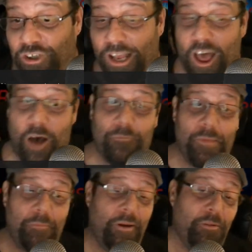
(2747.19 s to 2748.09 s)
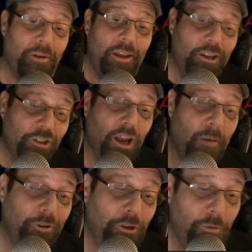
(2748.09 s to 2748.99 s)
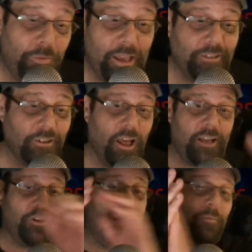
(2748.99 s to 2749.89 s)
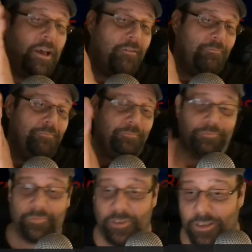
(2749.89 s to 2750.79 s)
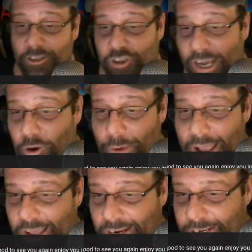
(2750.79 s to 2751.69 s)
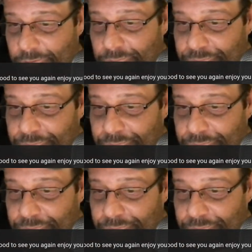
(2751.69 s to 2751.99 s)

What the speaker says: Shalom, my brother. Shalom to you. Thanks a lot, Chinaman. Chinaman.